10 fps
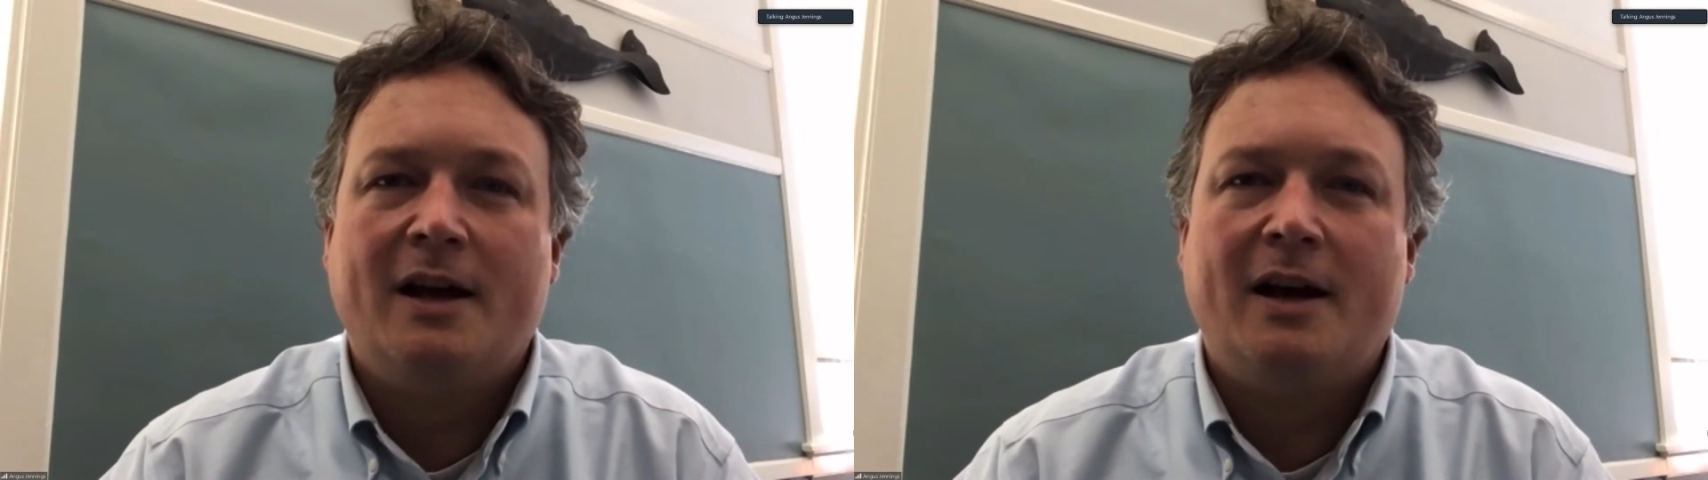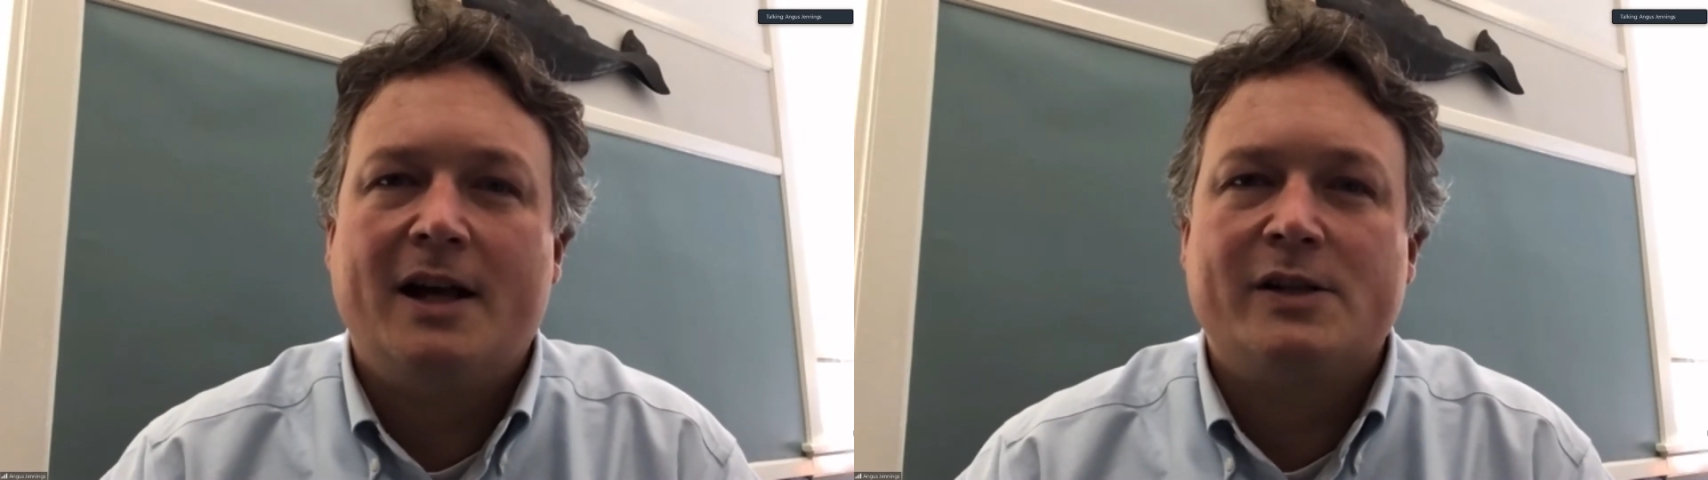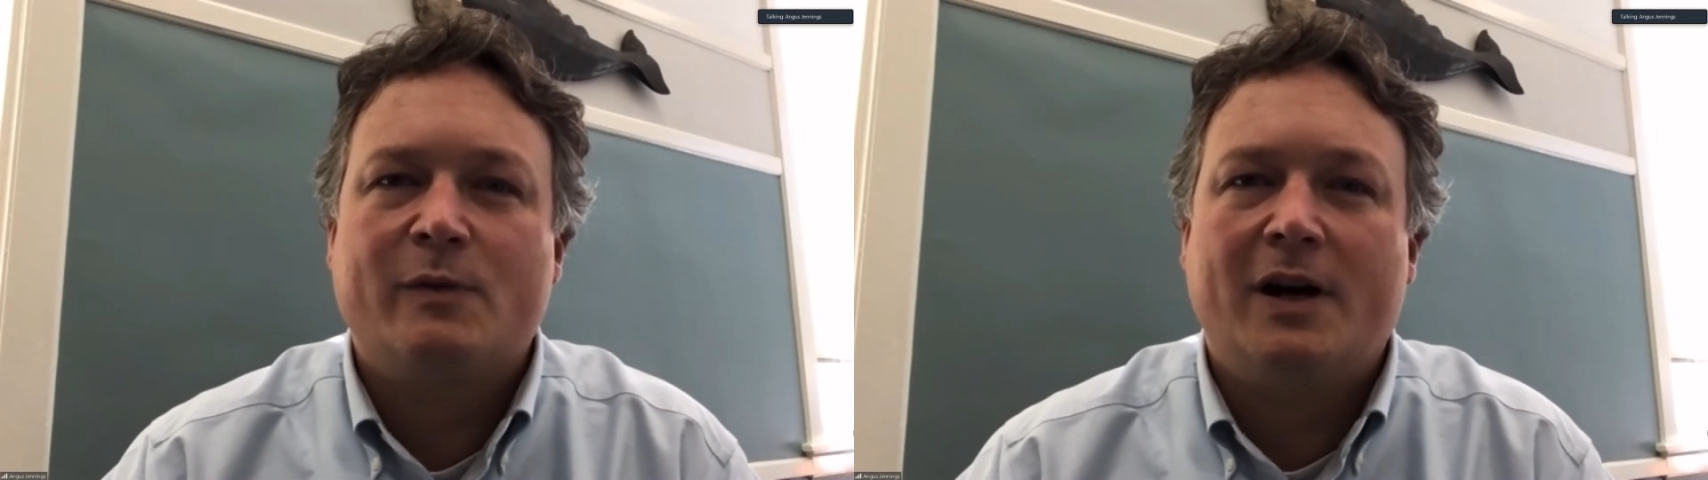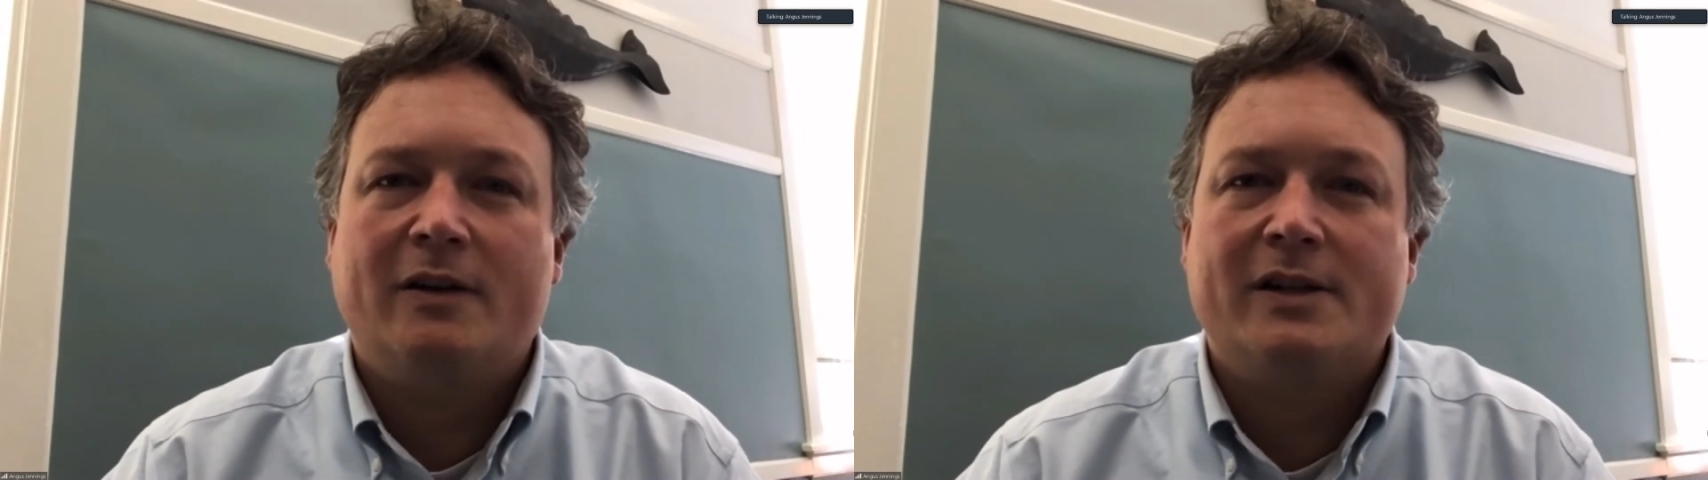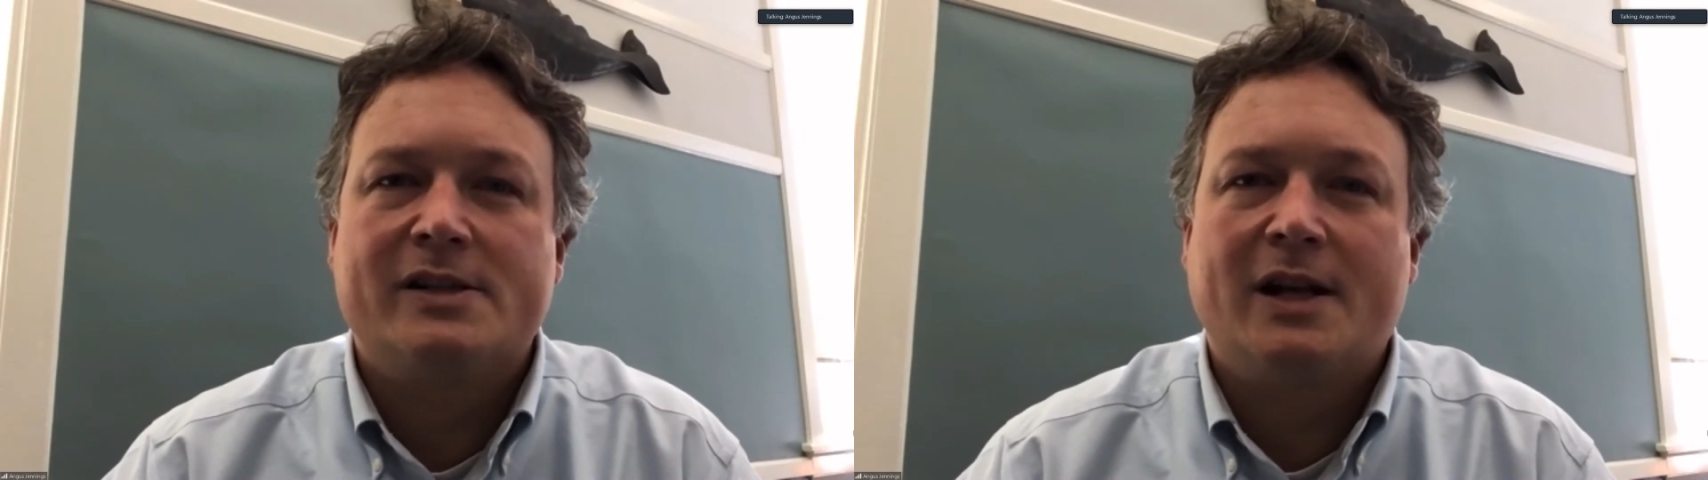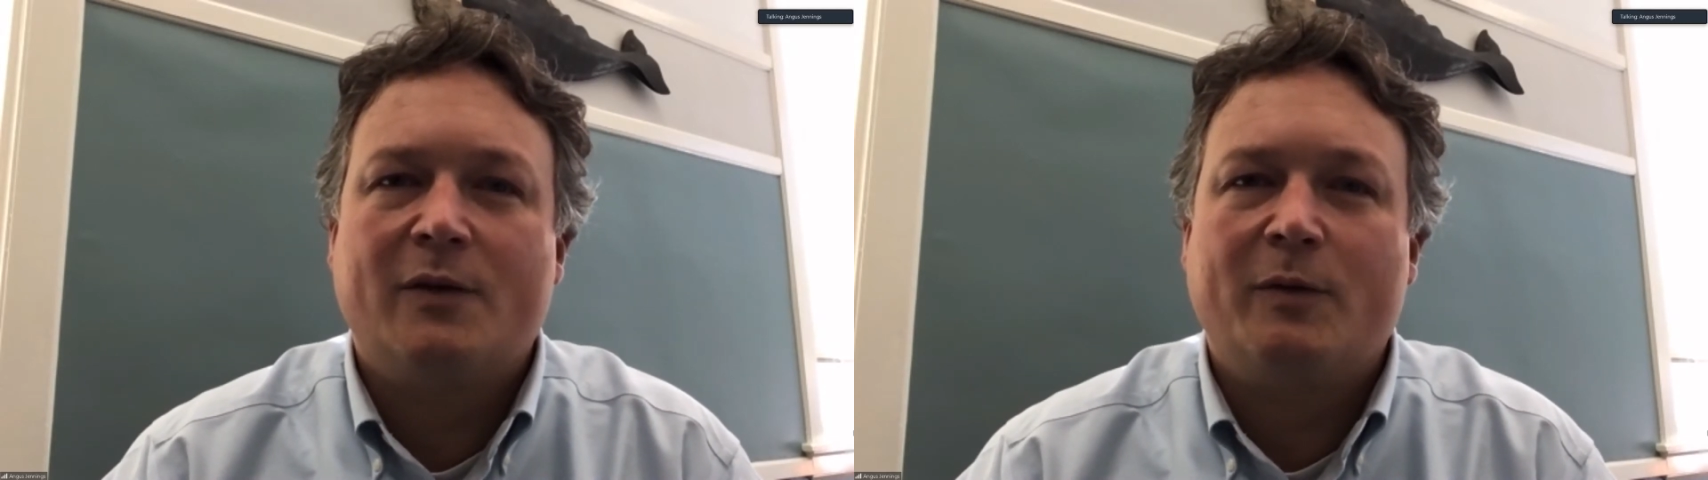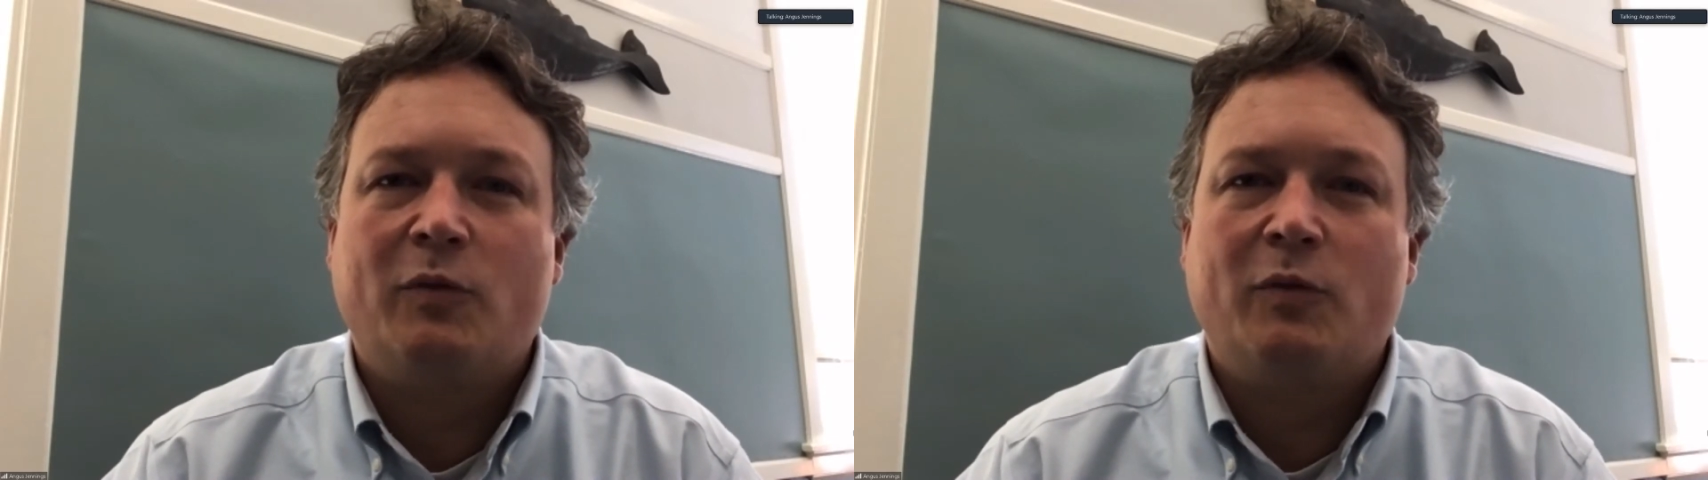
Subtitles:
as well as we